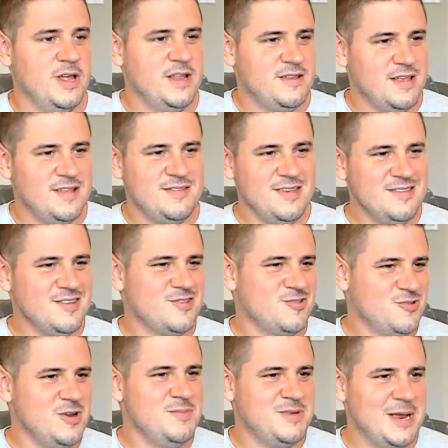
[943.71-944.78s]
It says
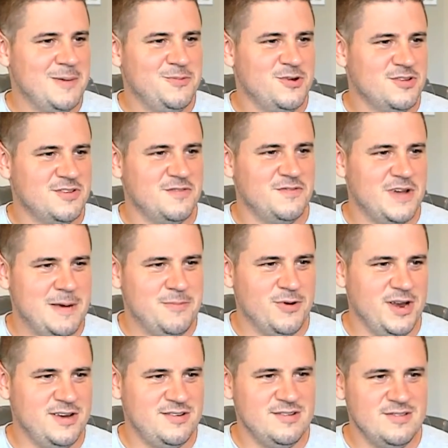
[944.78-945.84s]
extreme temperatures and
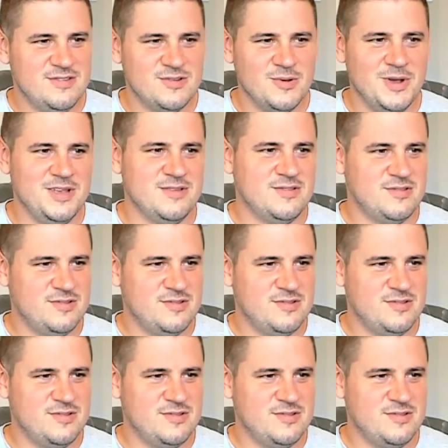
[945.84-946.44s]
vibrations, so I